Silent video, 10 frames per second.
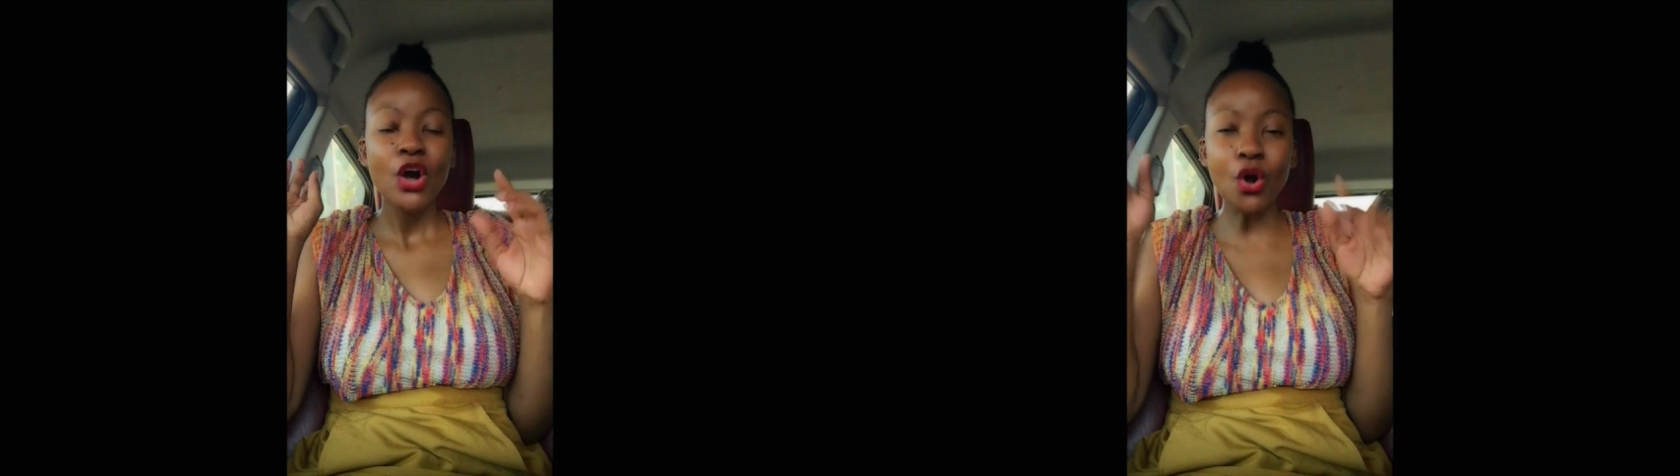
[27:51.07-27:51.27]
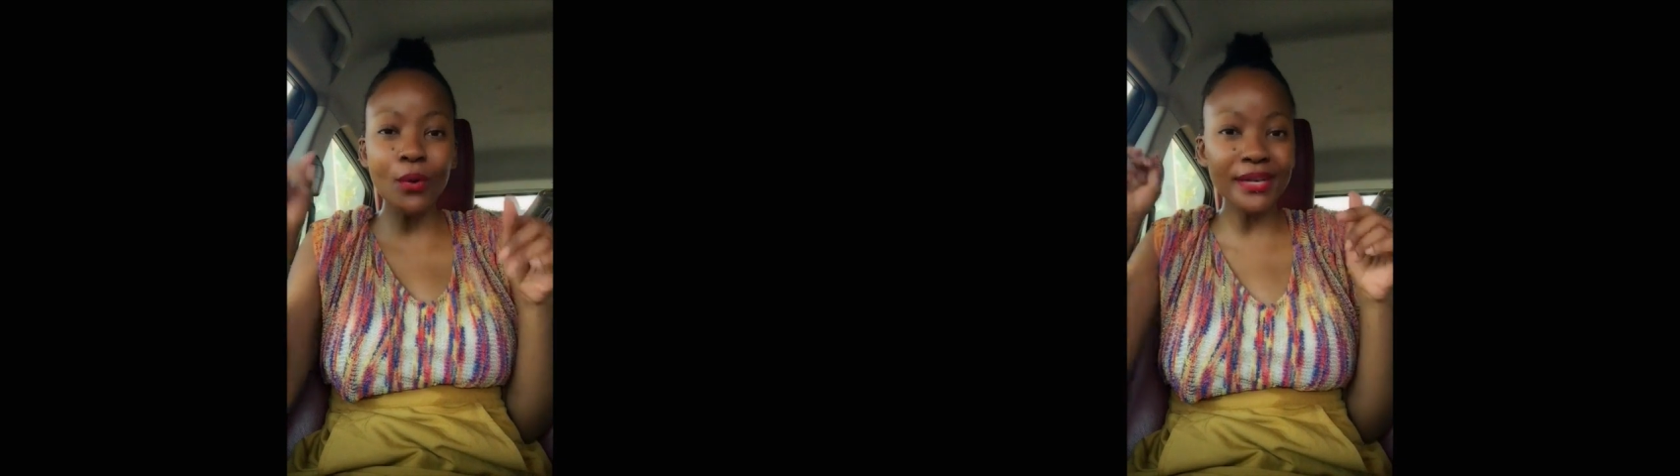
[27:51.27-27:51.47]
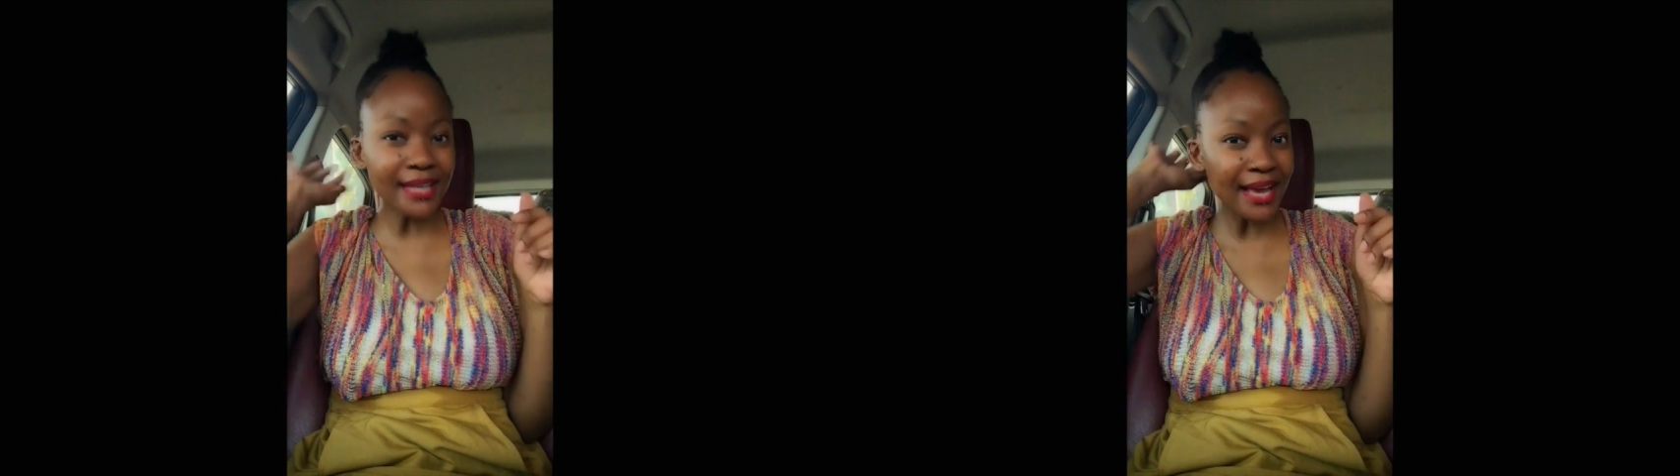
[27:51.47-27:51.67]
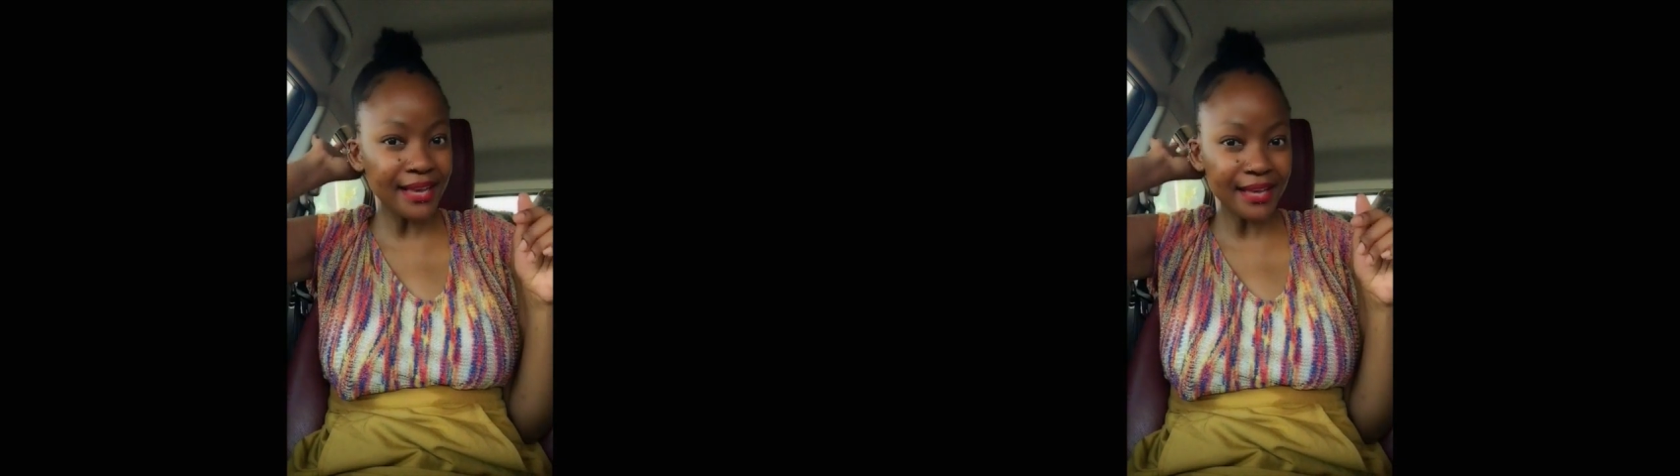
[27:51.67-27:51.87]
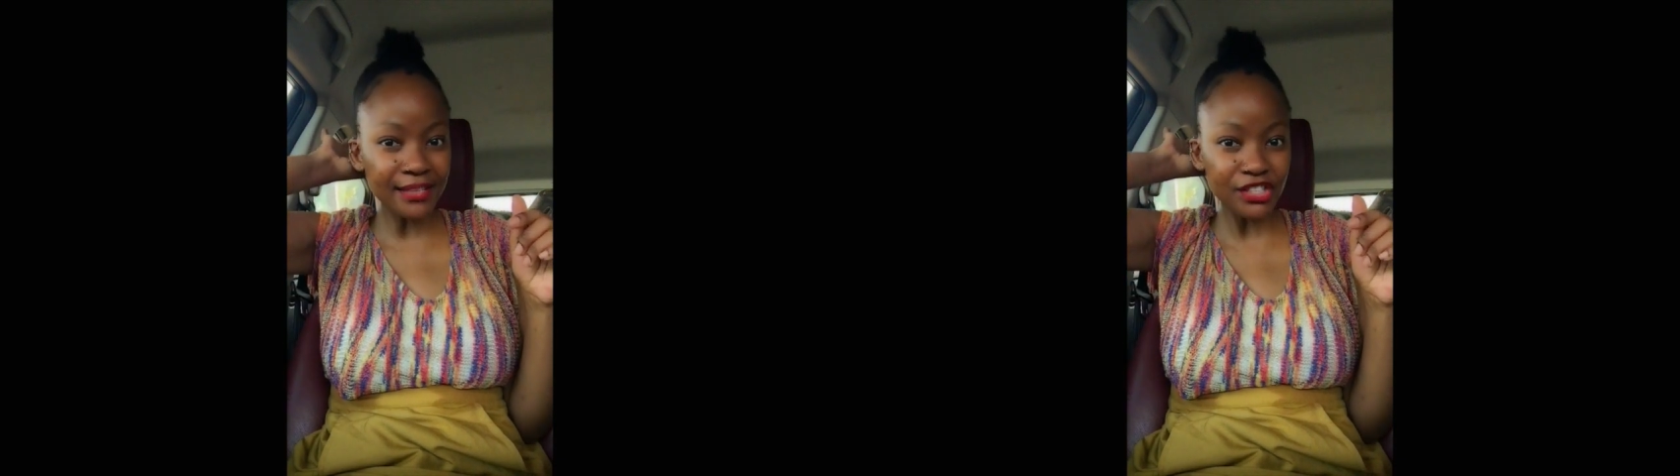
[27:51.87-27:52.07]
go and
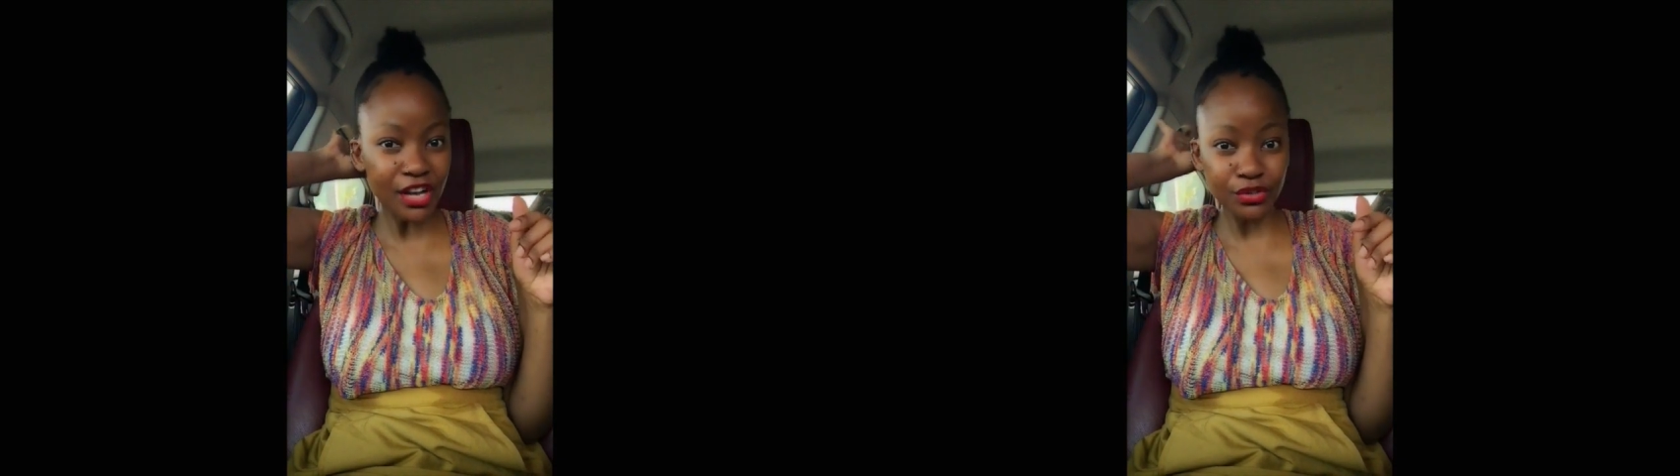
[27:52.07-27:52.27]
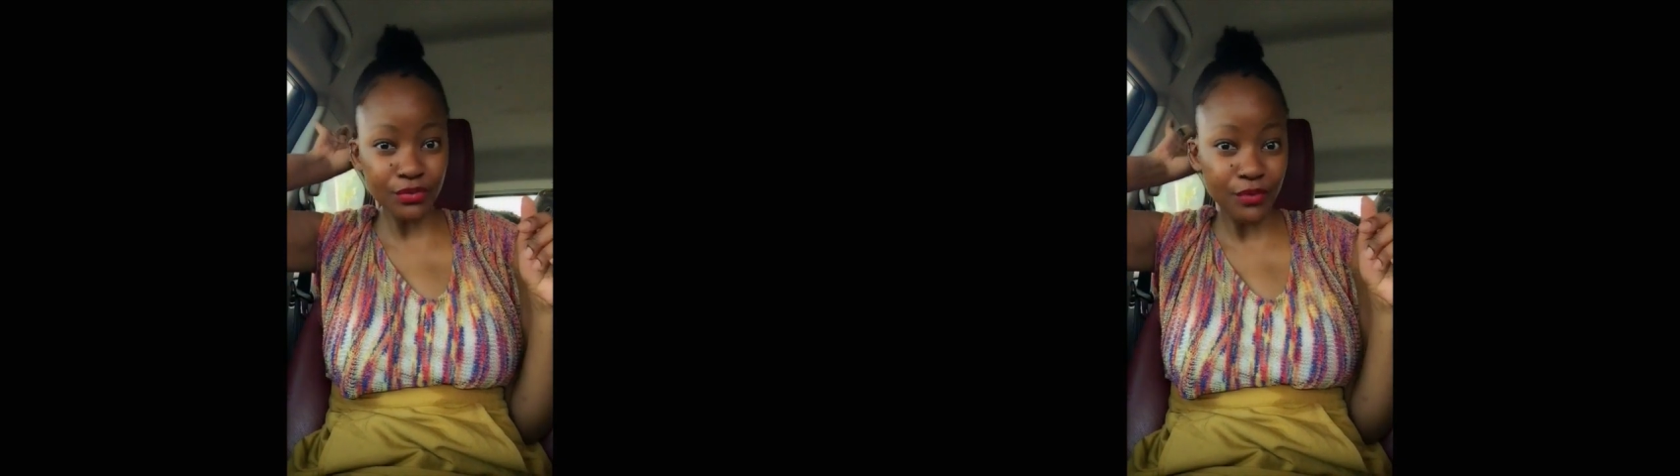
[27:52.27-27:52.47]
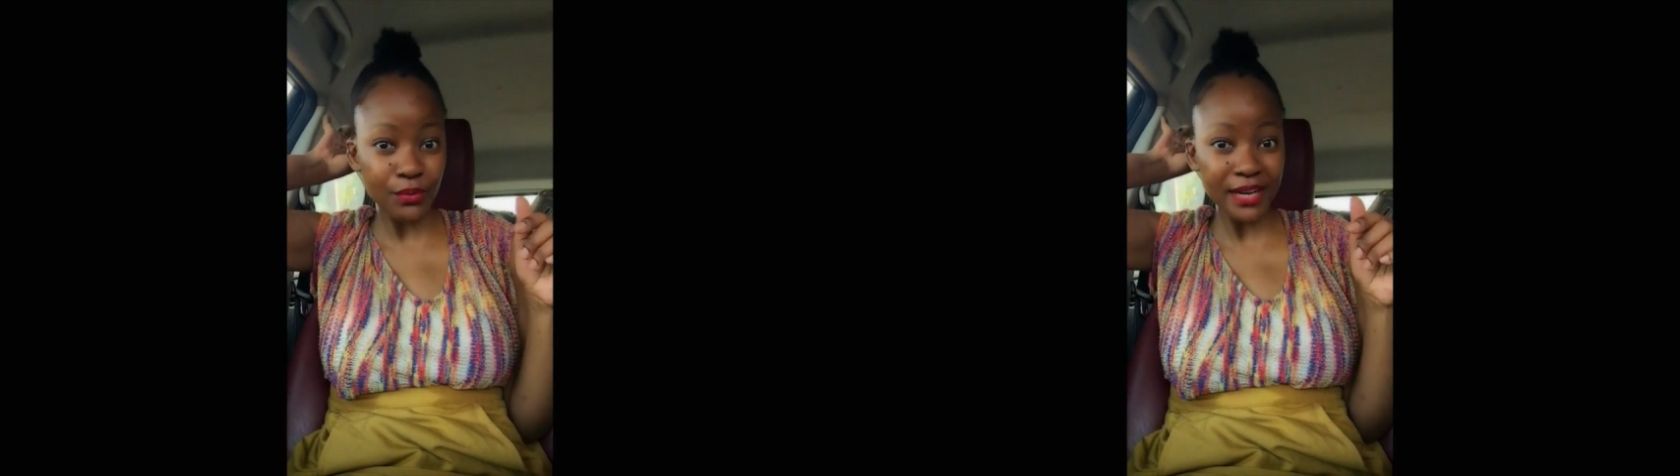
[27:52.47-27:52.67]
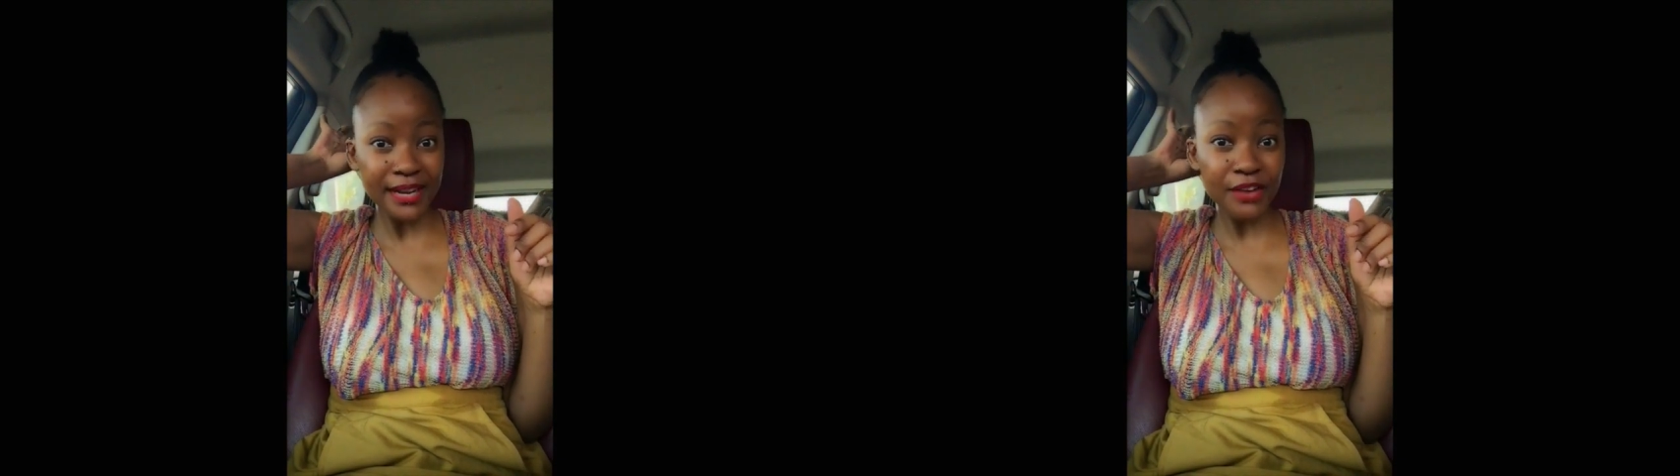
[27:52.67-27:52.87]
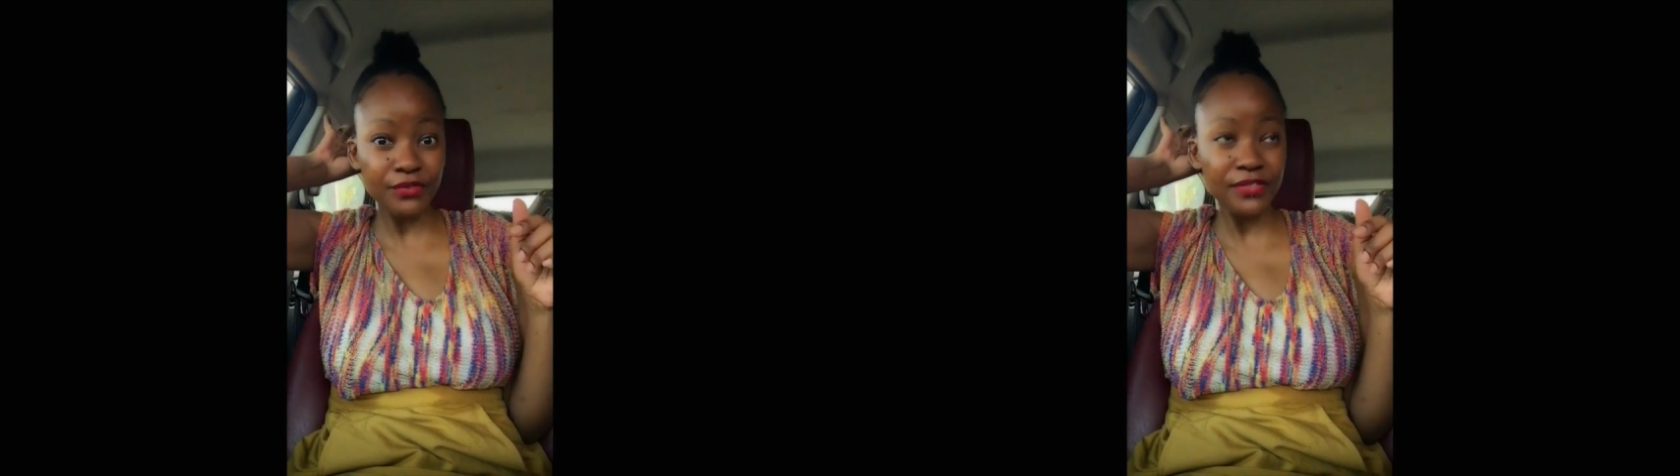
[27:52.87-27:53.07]
like uh, charge your phone and
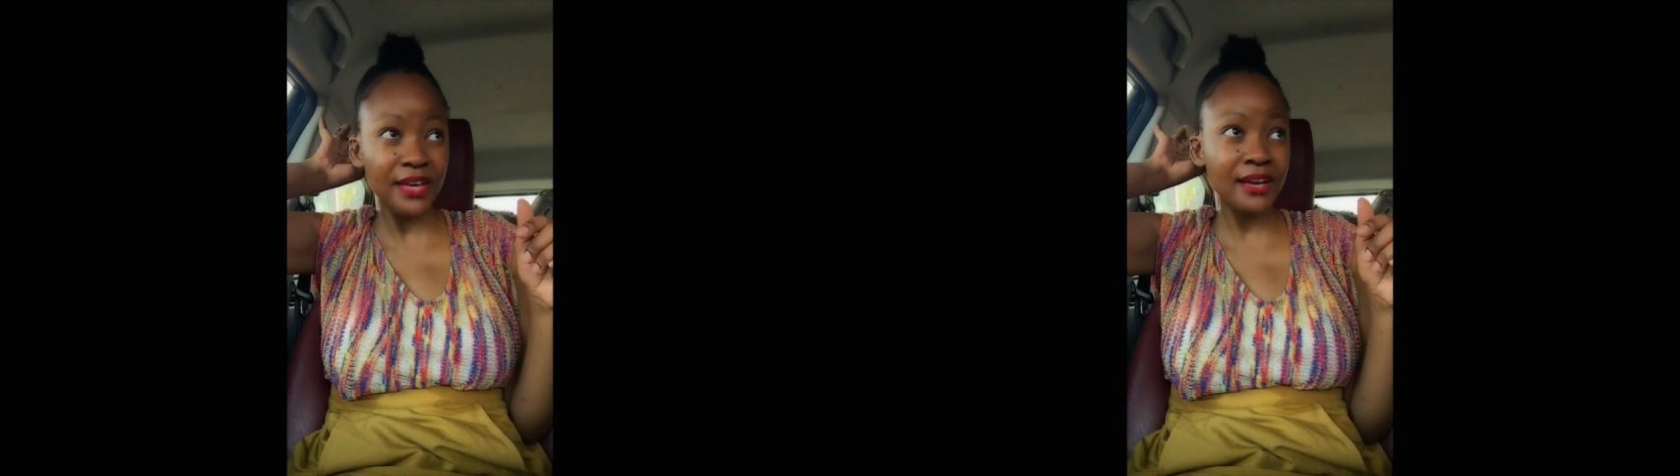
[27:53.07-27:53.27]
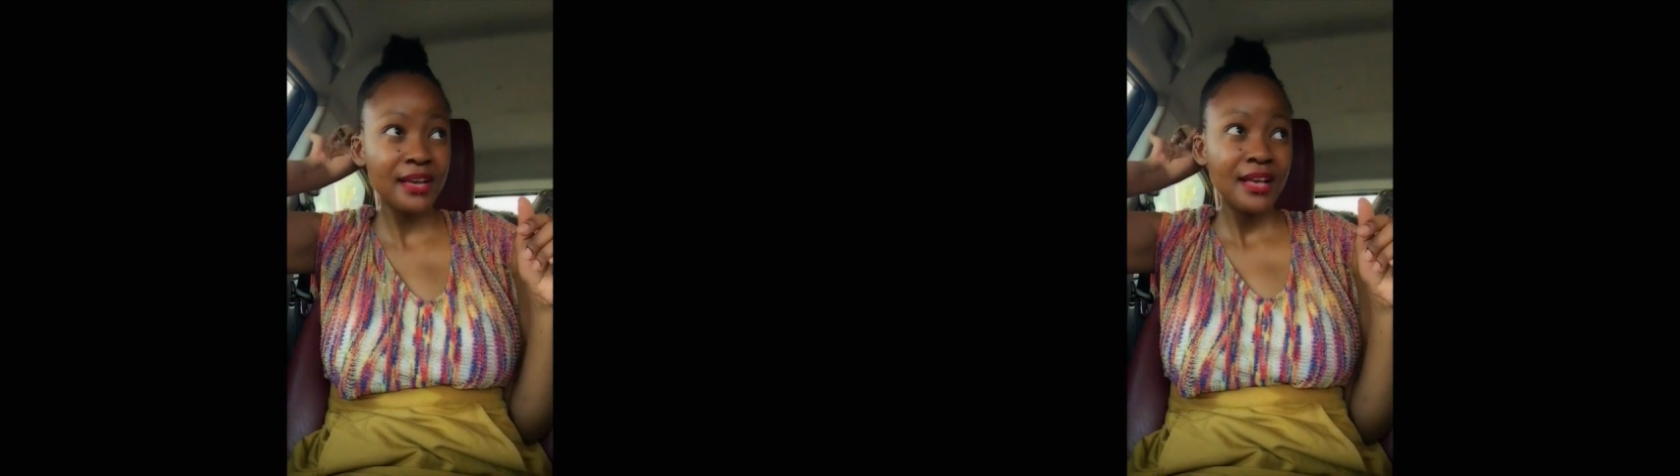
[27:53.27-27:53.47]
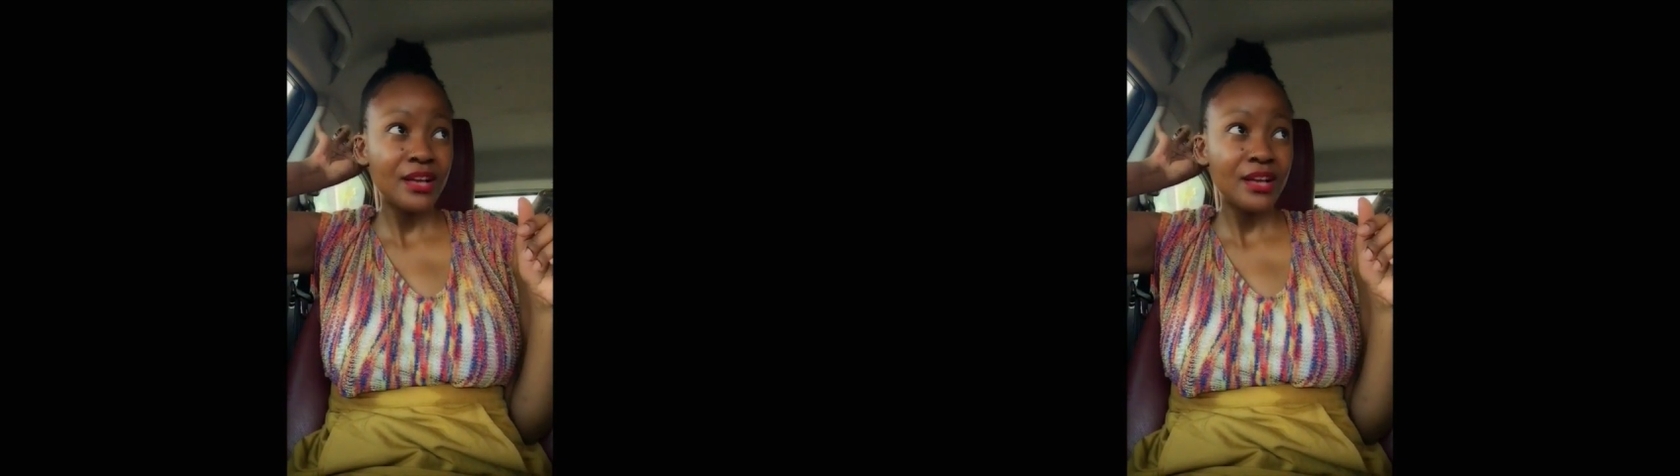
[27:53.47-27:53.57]
everything,